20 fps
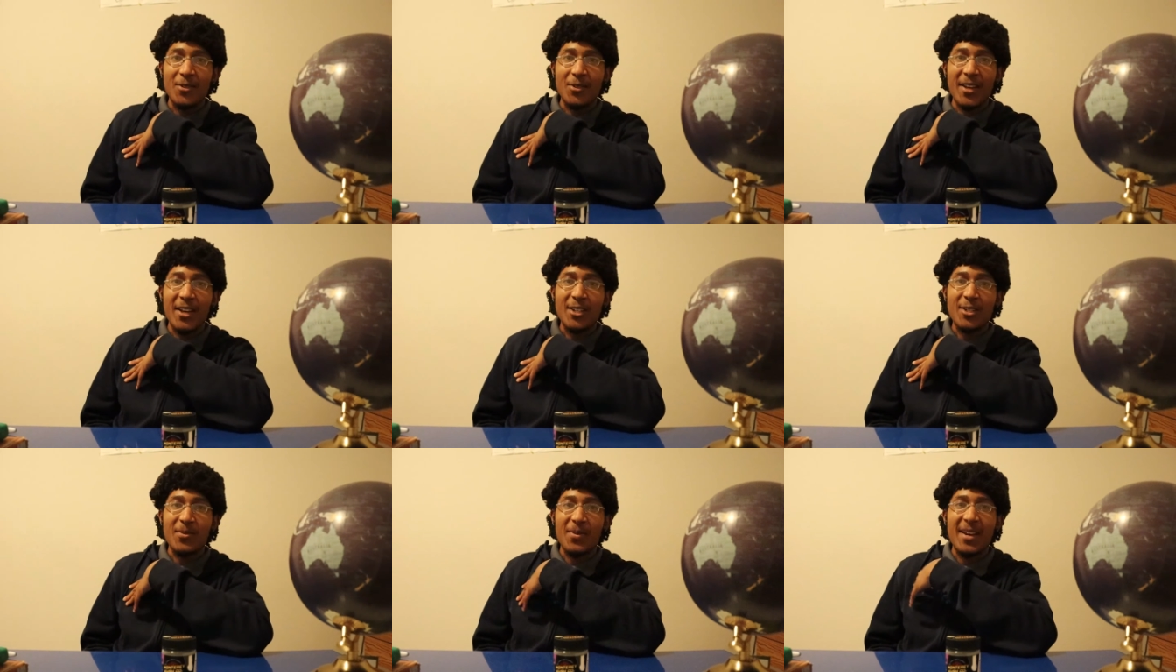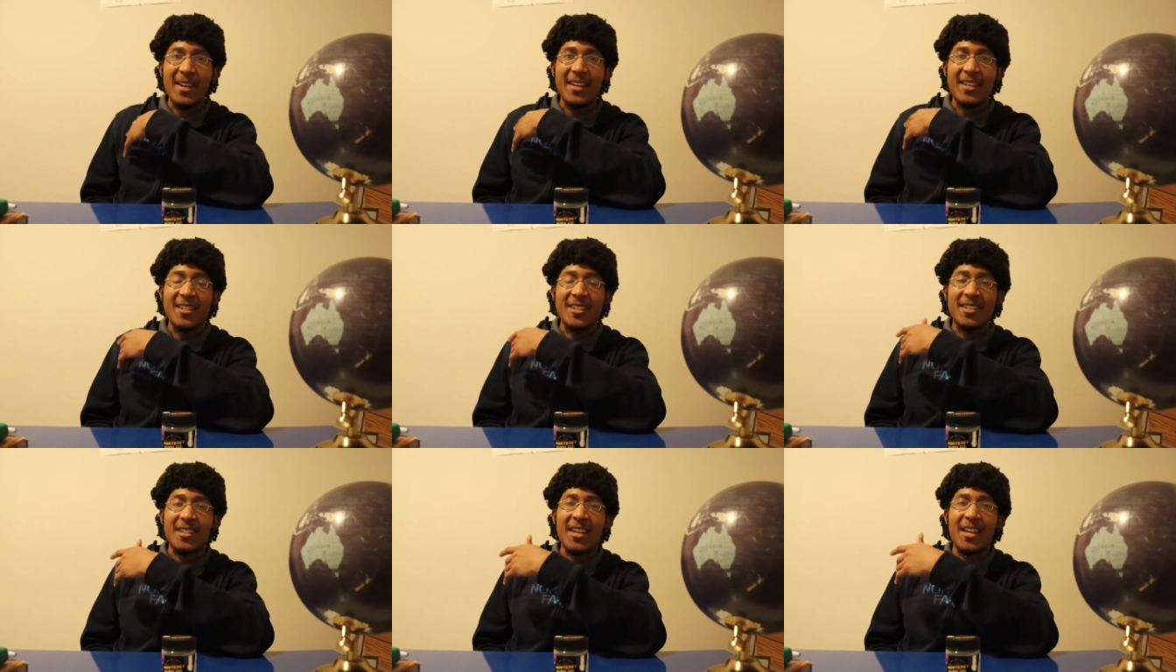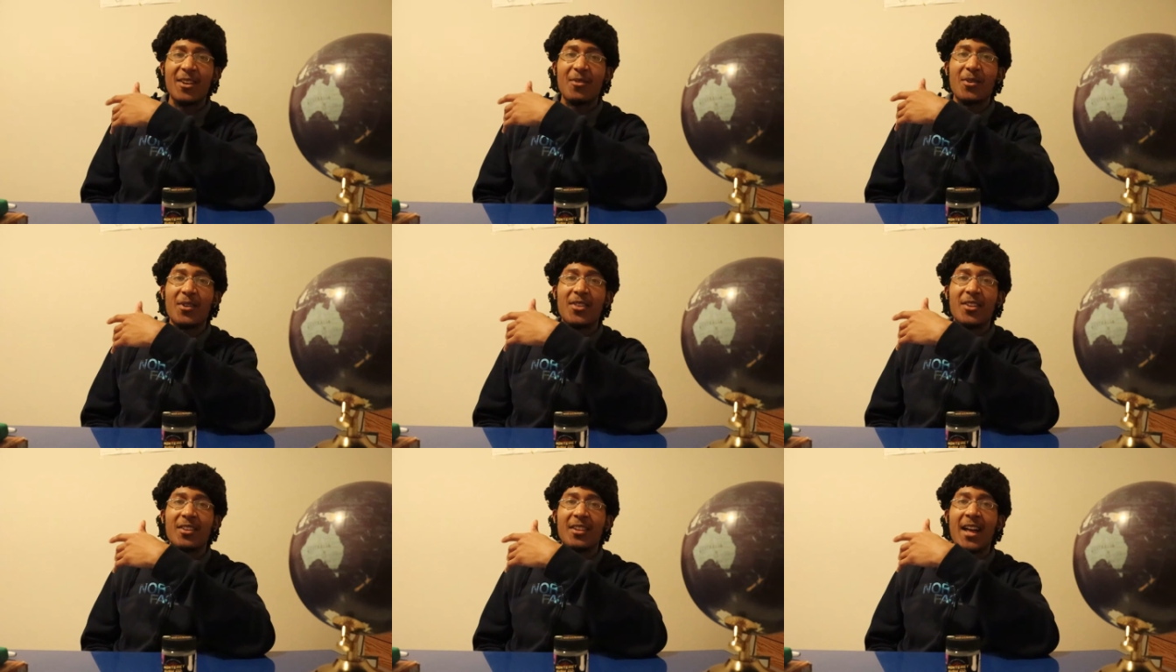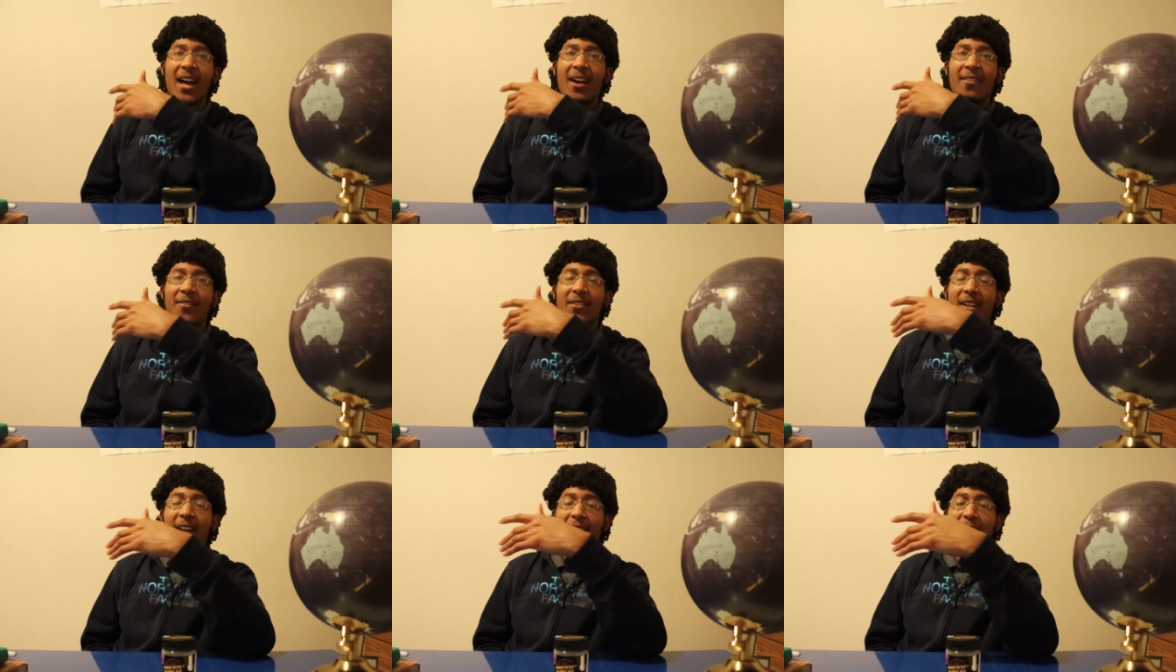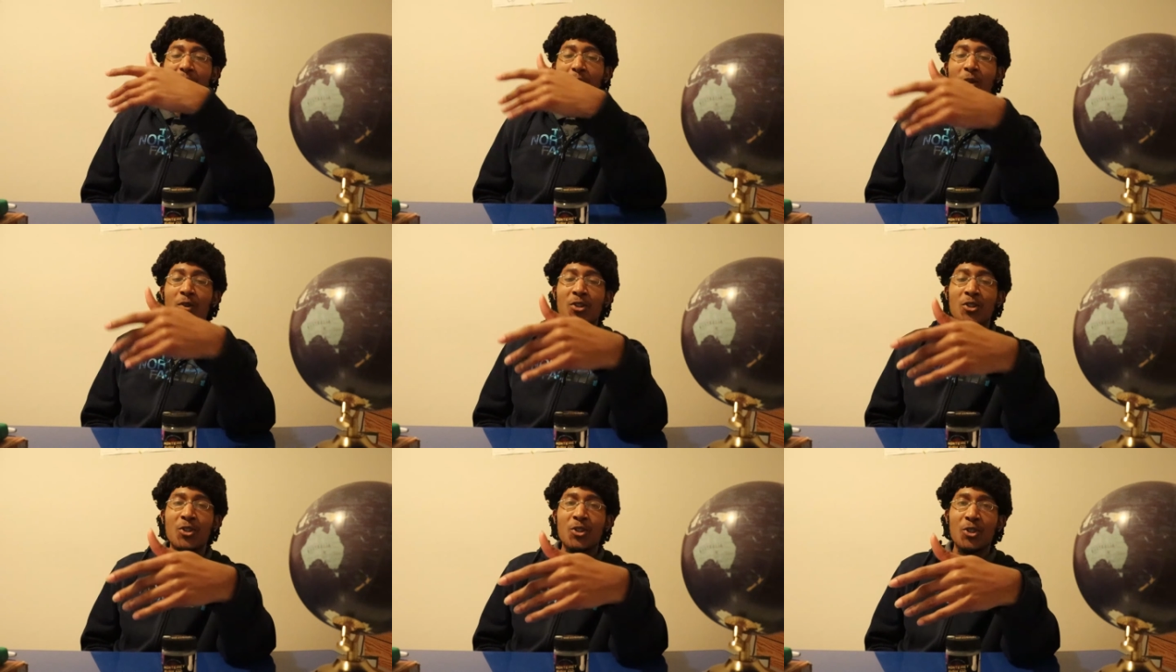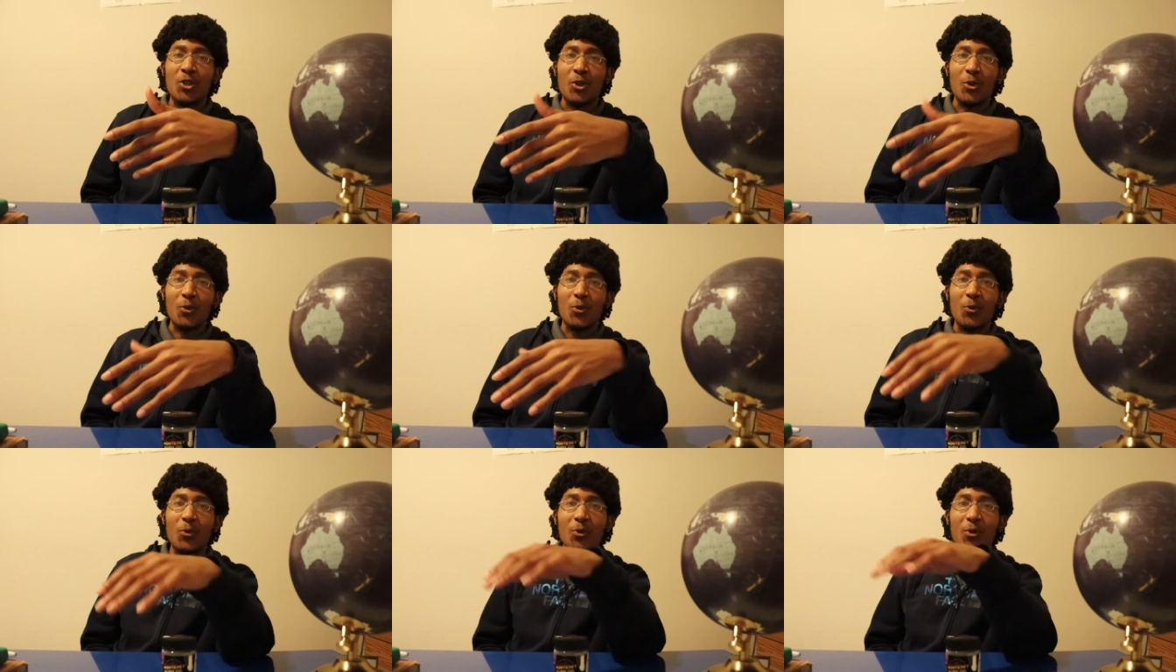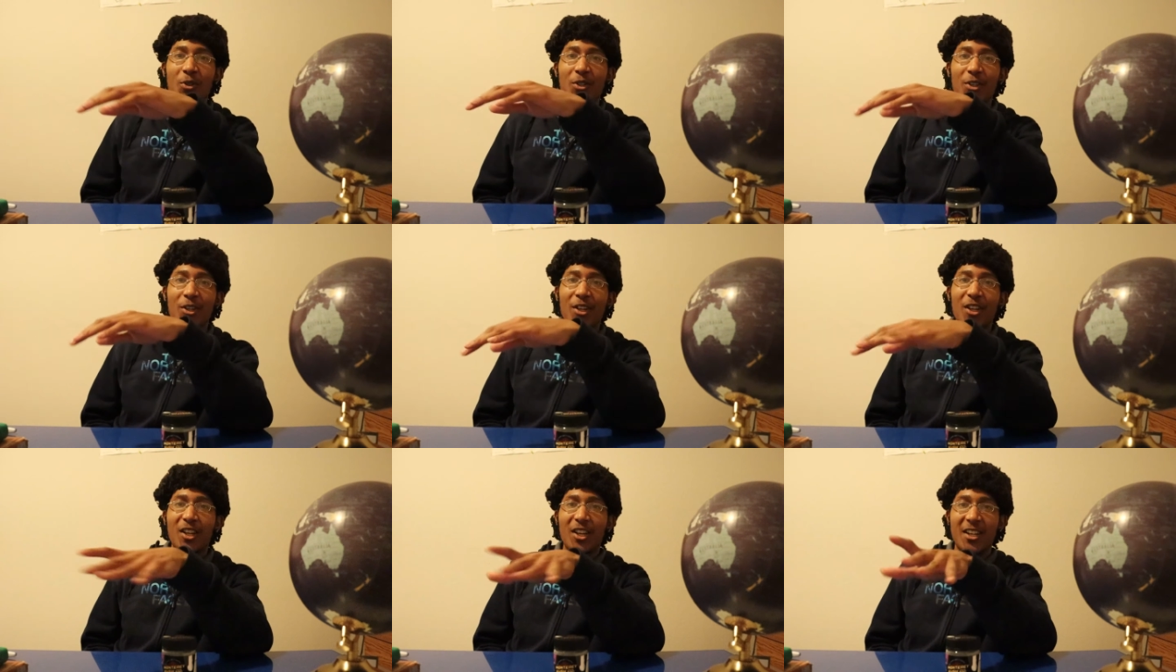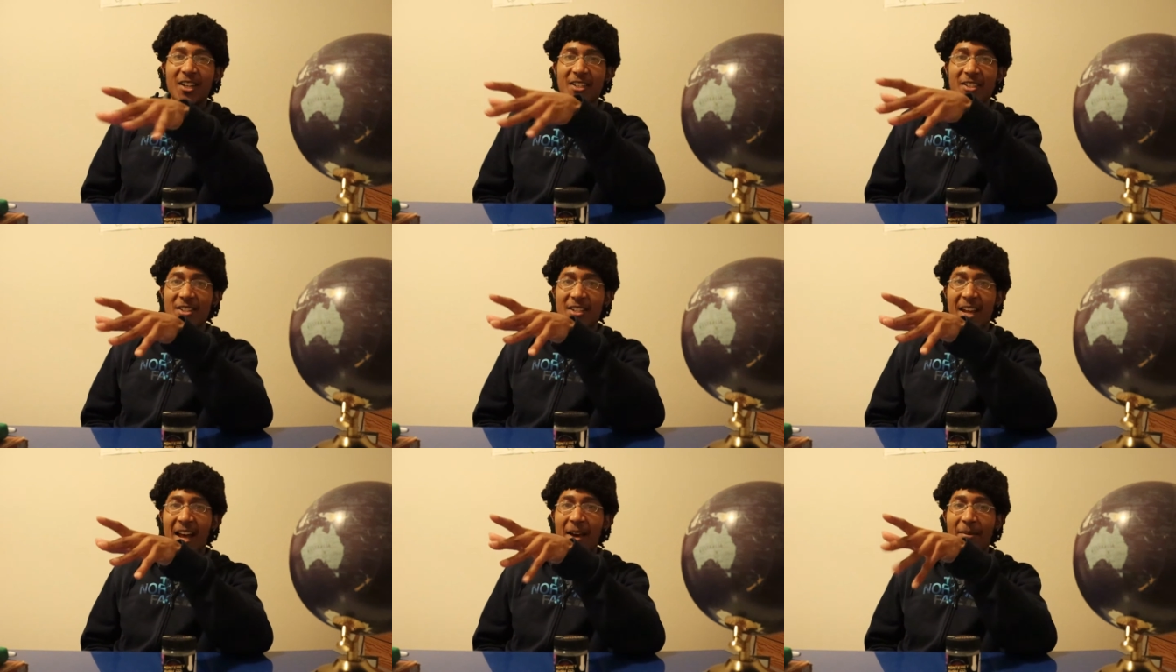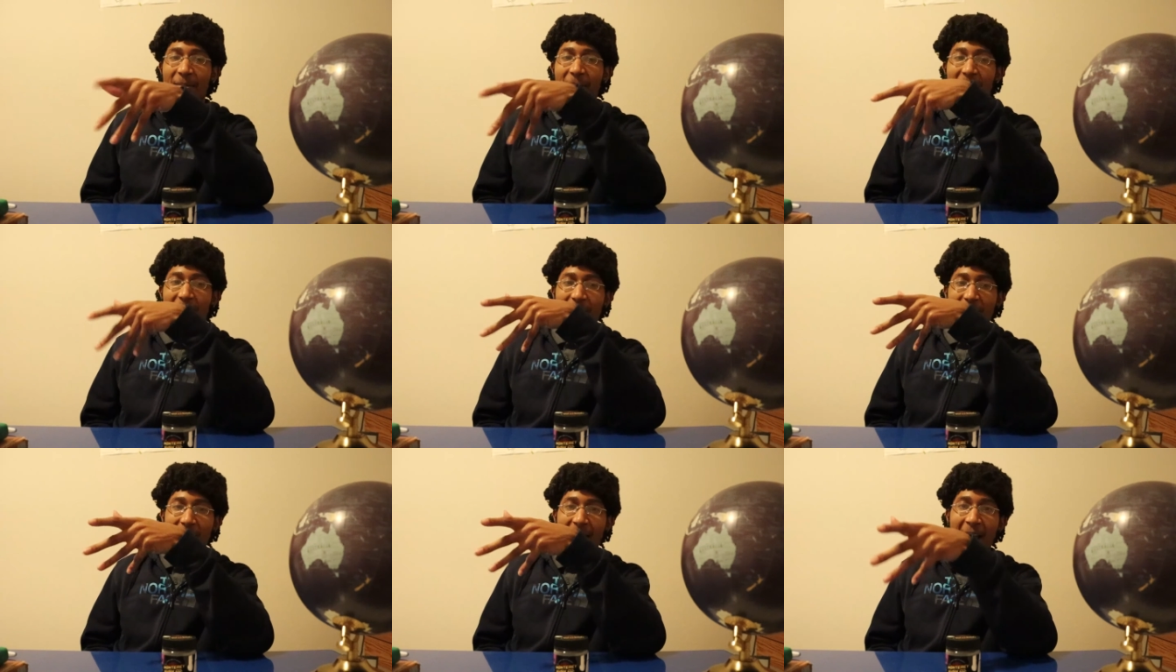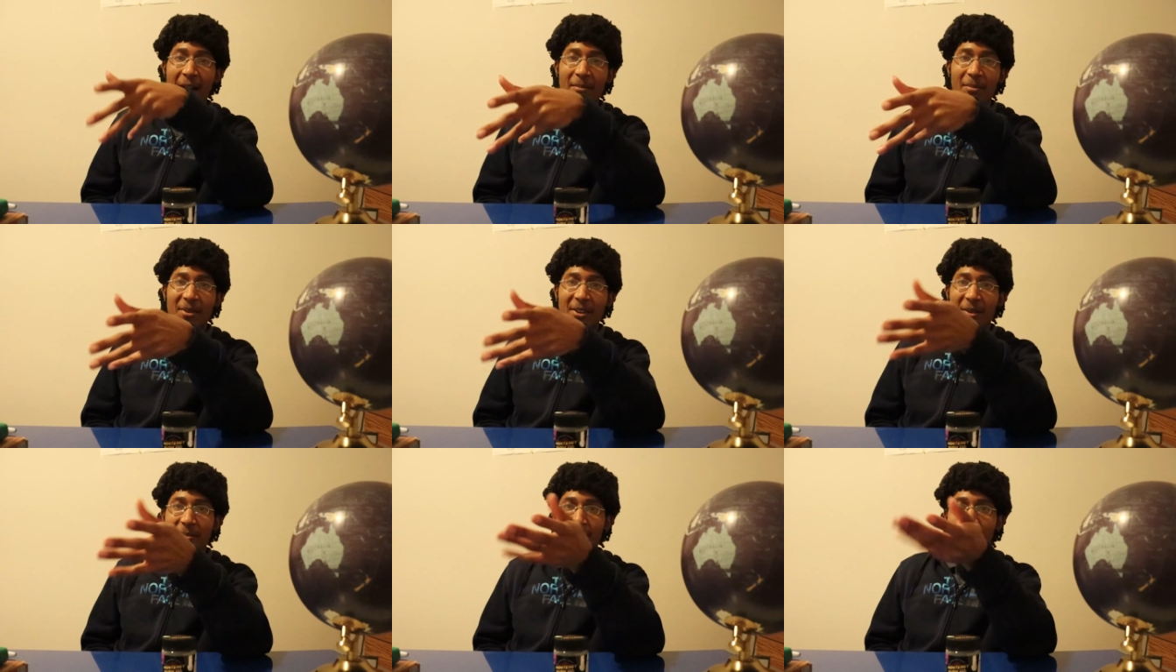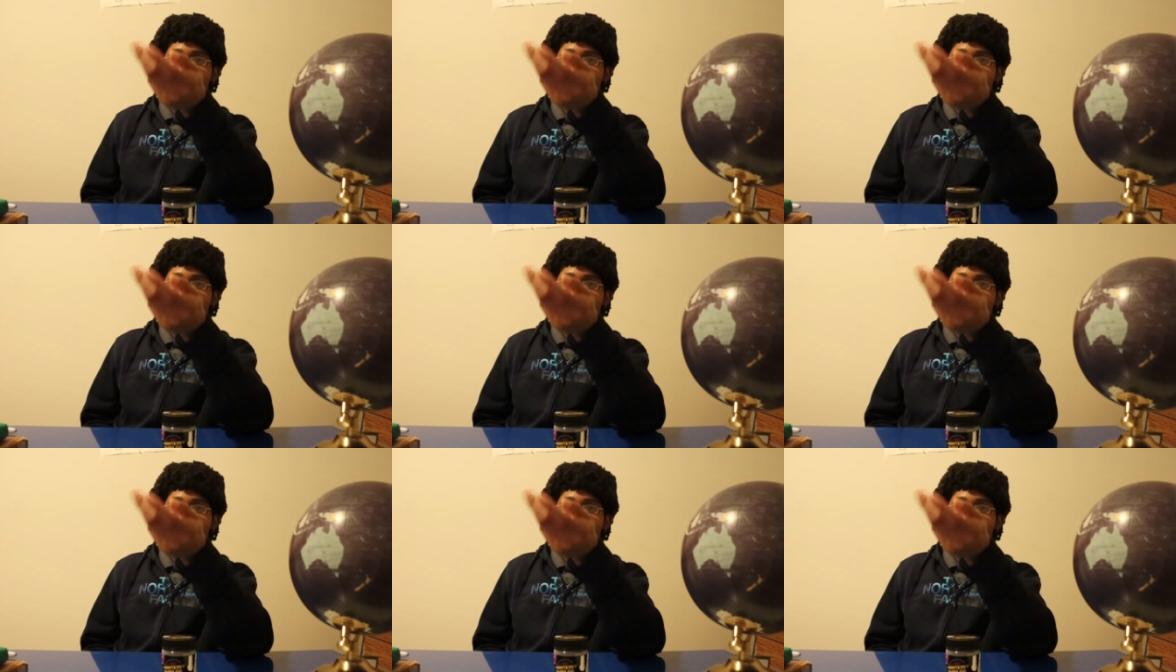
So that's why I can say it with a laugh and I know it's true. Cause it happened, you know, it happened to